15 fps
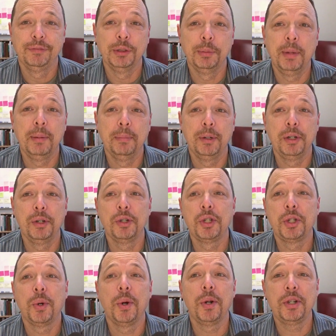Remember, your
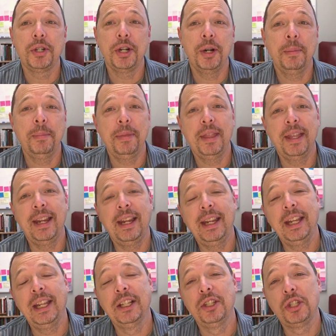short-term
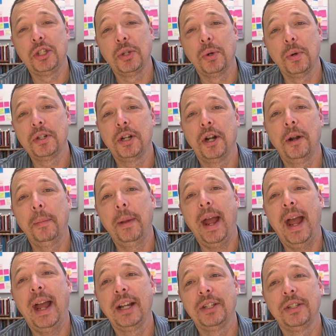thinking and short-term
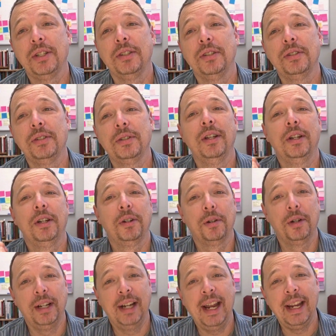actions
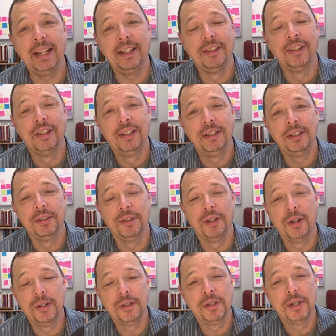create your
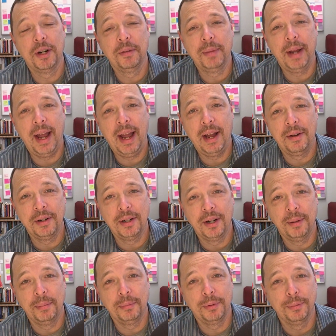long-term
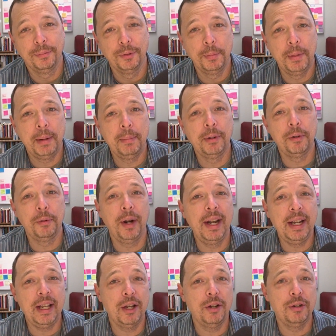outcomes. Remember the
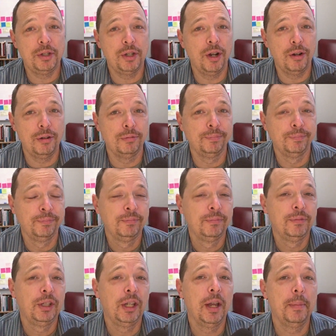radio show
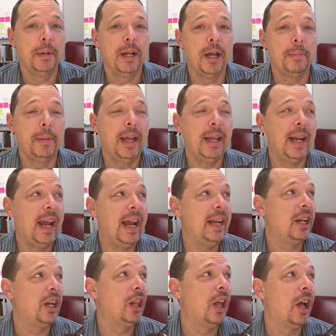coming up at
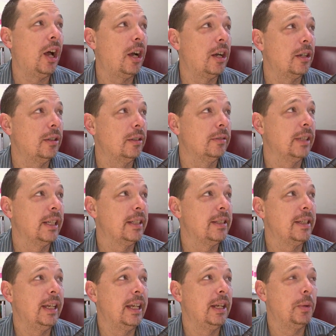eight o'clock.
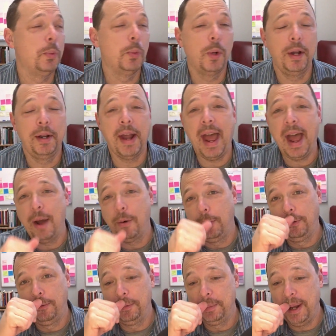That's in one
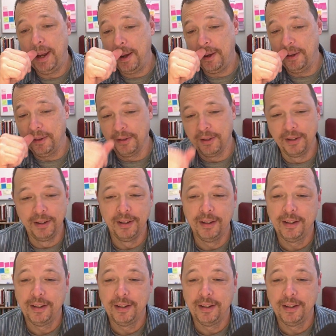hour from now.